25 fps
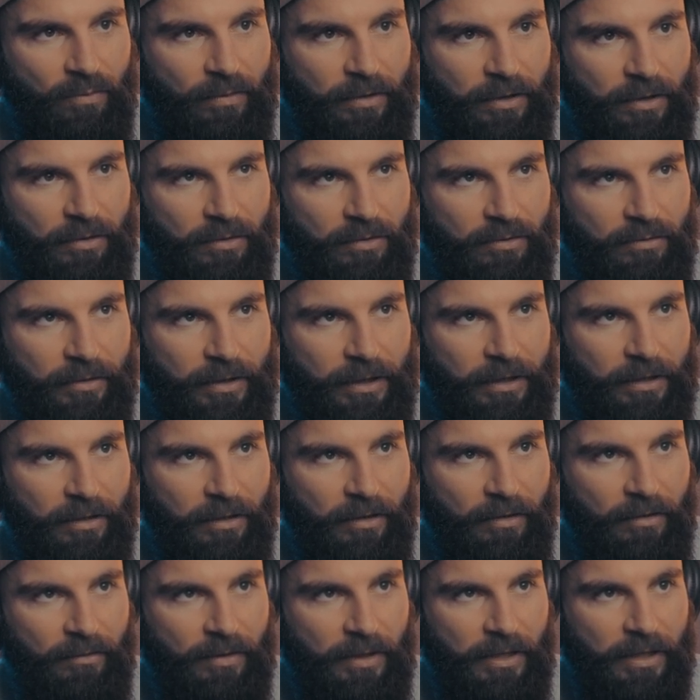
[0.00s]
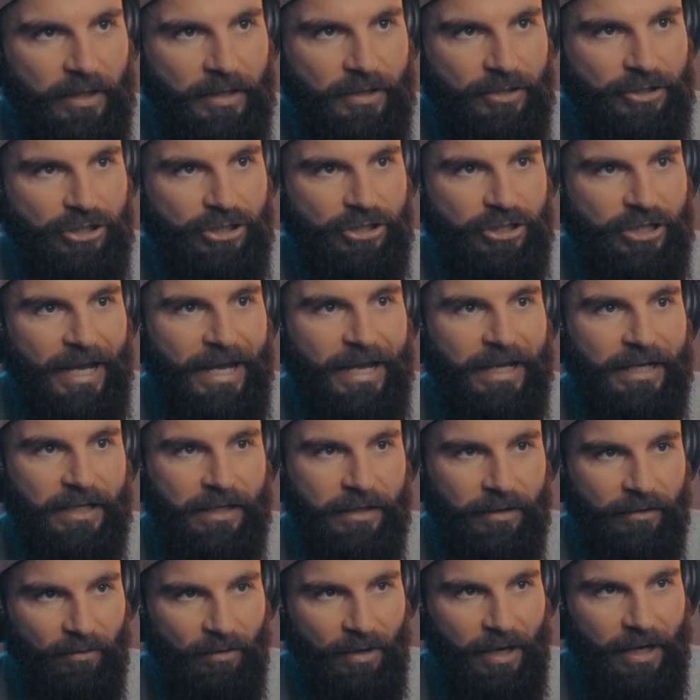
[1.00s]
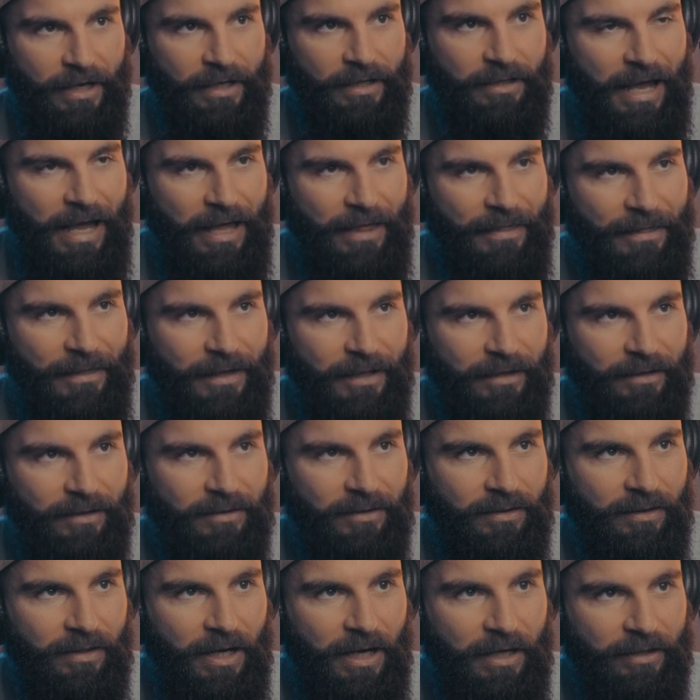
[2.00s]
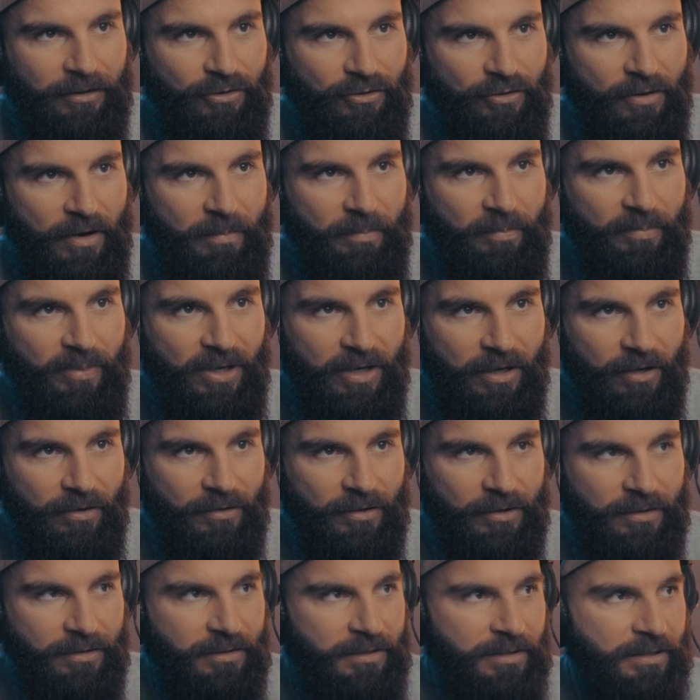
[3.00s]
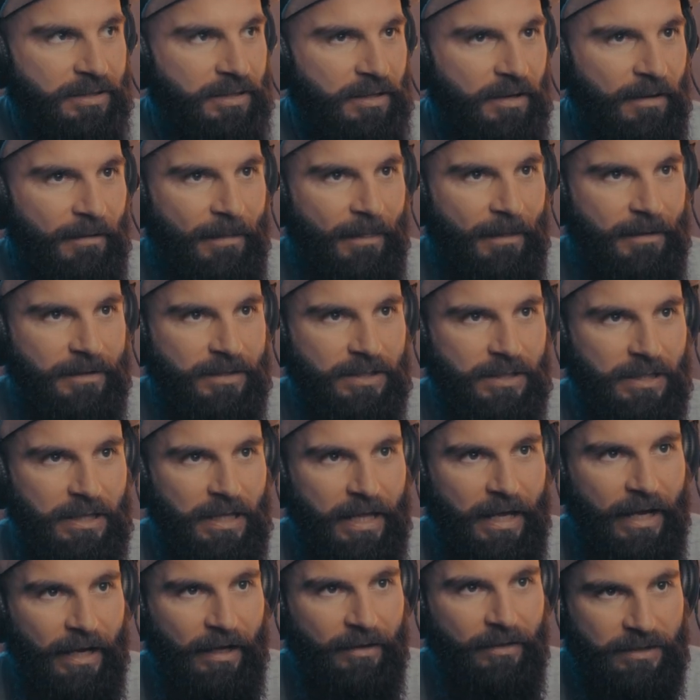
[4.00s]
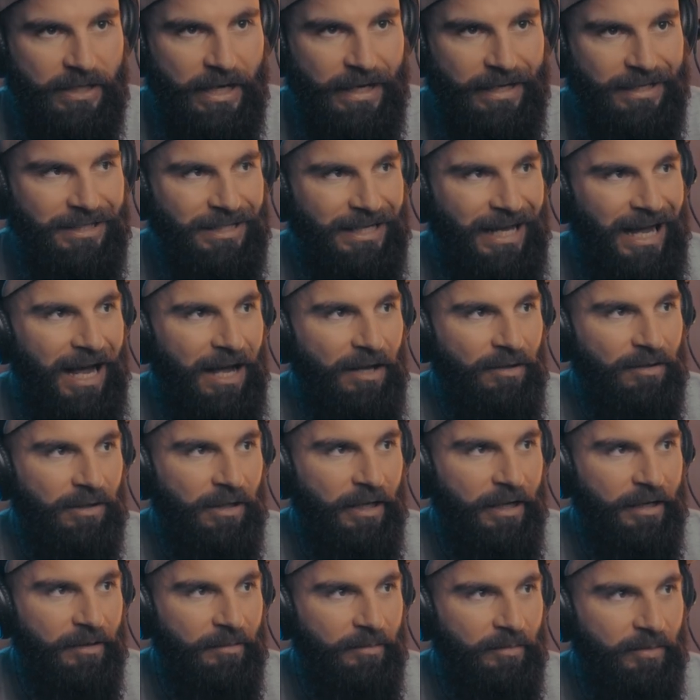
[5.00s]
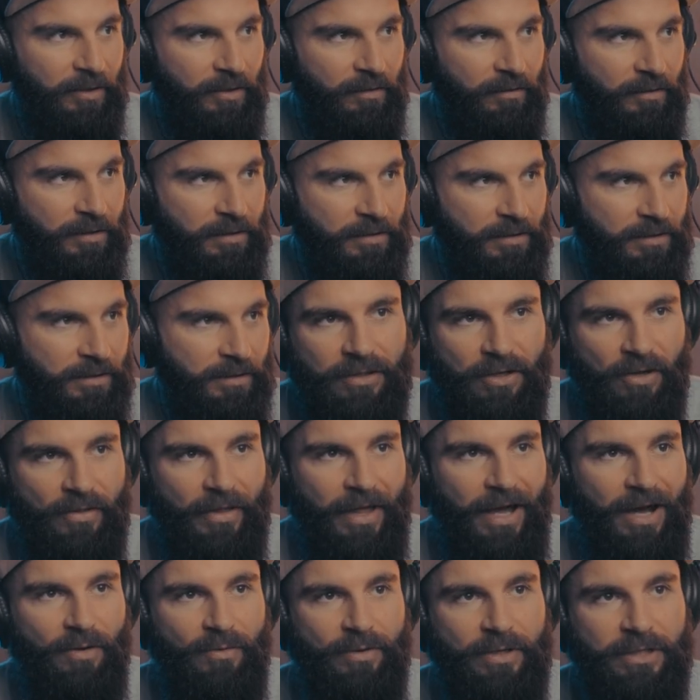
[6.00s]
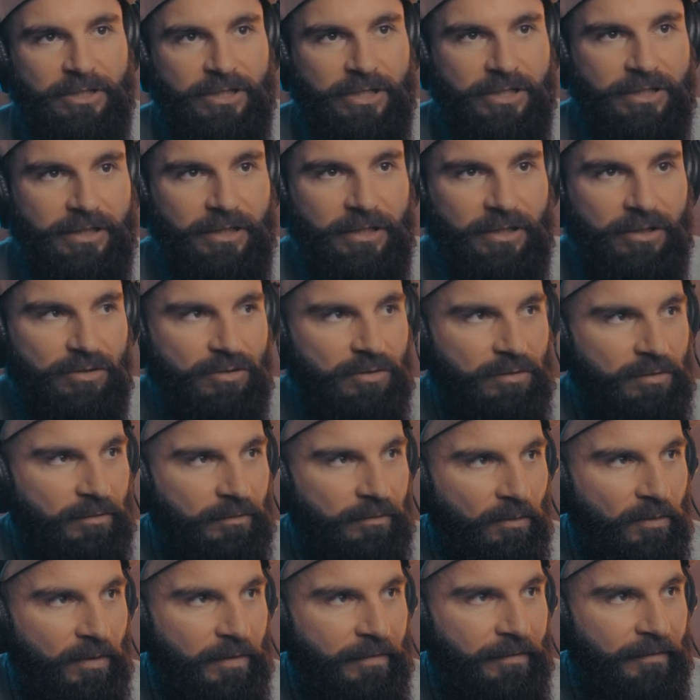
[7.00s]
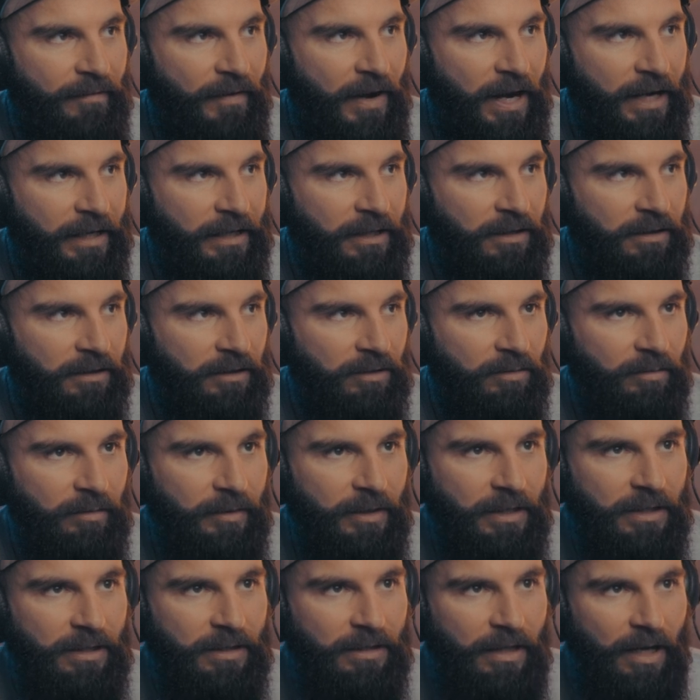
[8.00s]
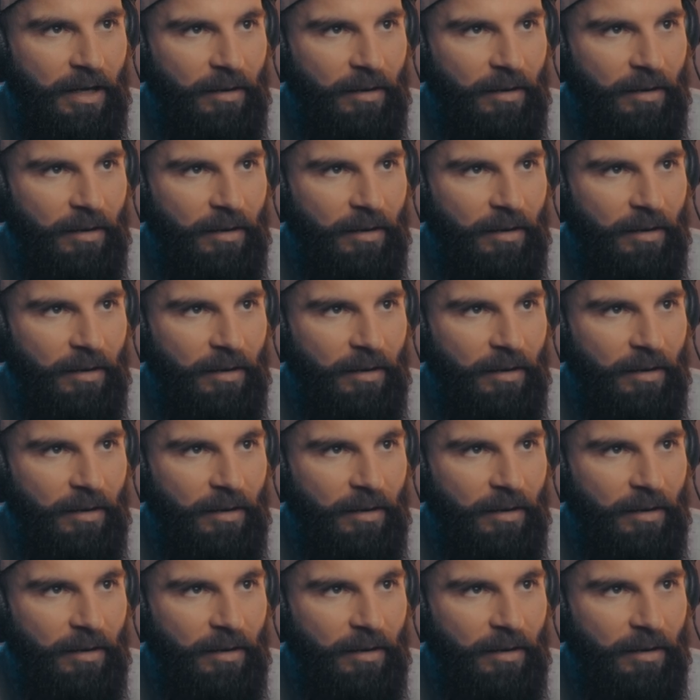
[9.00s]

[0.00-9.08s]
Where do we go? Shading, right? And then under appearance, select text outline appearance. So now we just need to refine it a little bit.